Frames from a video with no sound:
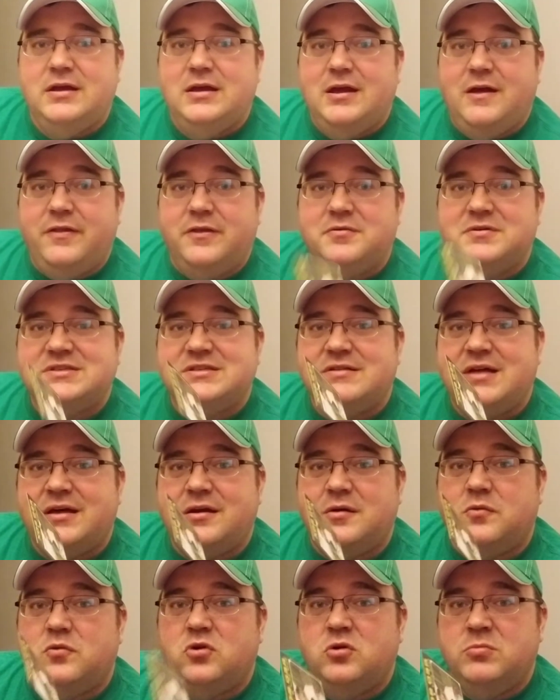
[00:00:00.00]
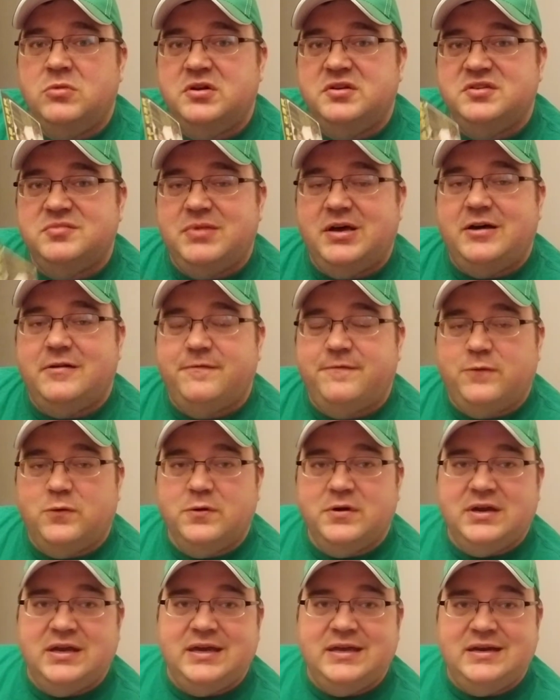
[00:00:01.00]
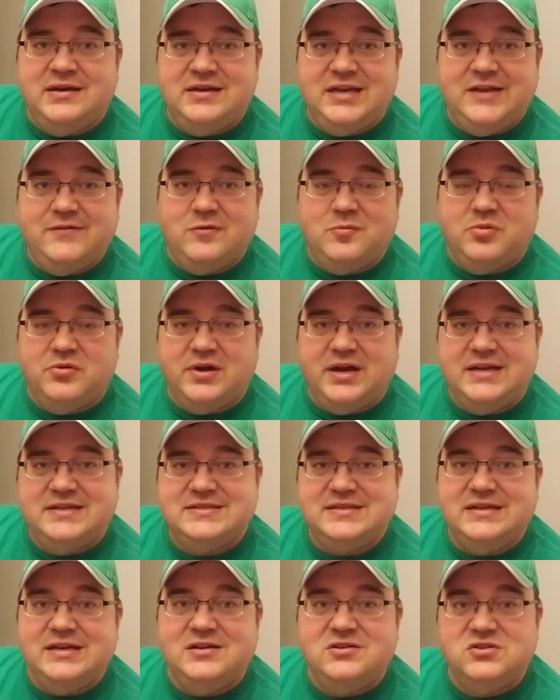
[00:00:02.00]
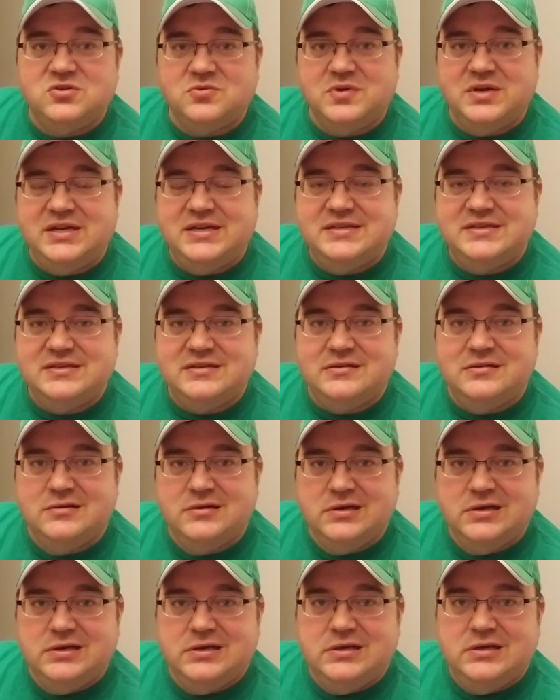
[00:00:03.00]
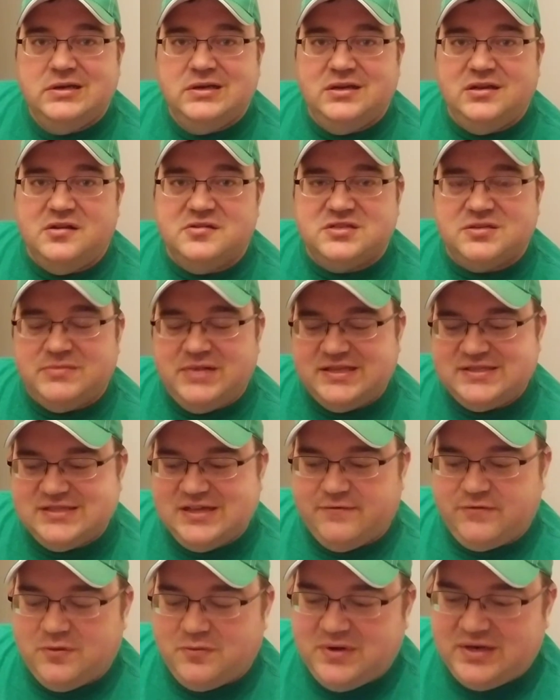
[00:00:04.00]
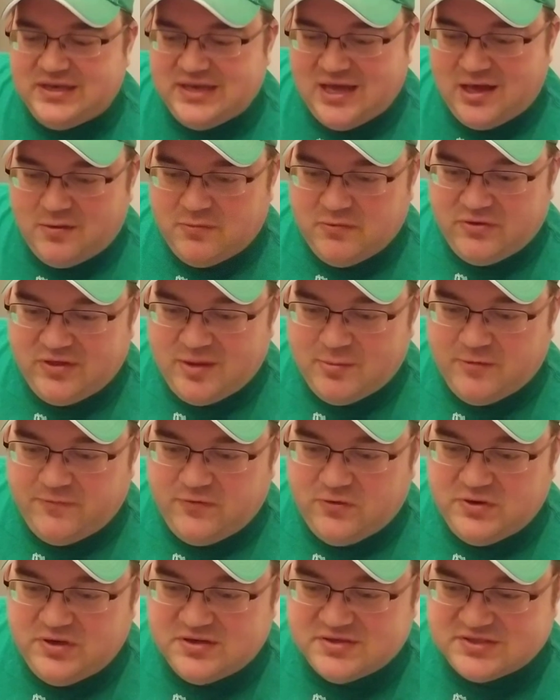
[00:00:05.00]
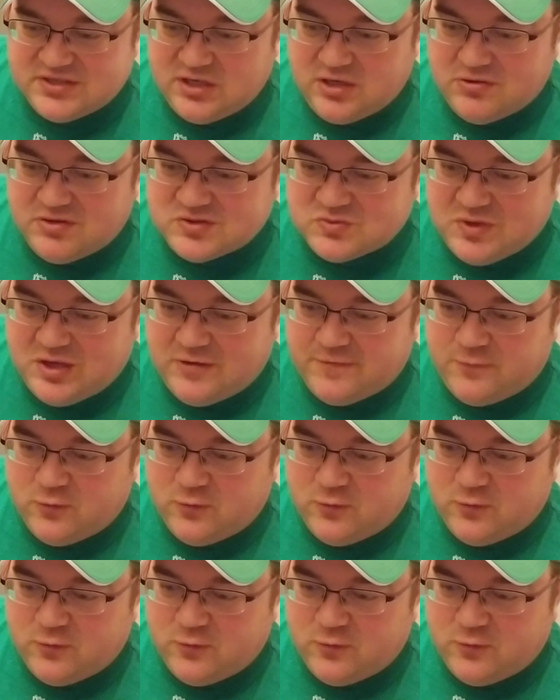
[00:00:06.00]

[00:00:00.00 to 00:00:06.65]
There was a lot of rumors about Fortnite and David Price and injuries and some of that stuff that went down with them a few years ago as well.